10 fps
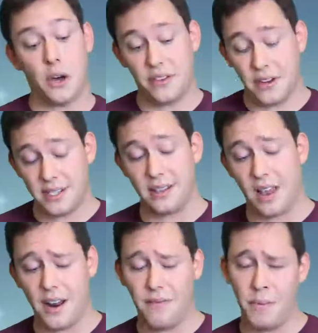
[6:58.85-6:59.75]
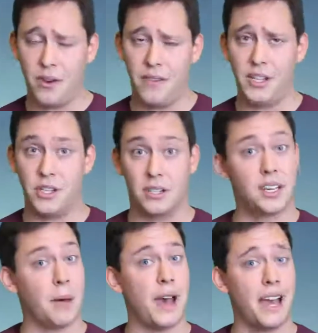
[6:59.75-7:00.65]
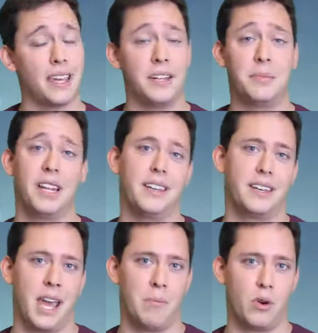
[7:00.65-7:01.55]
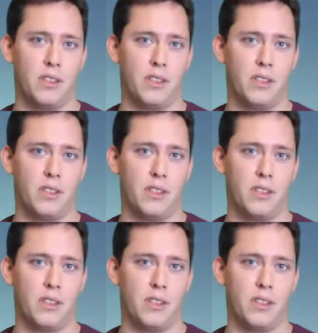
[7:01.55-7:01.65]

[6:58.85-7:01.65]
there is a lot of motivation to come back and to play the game more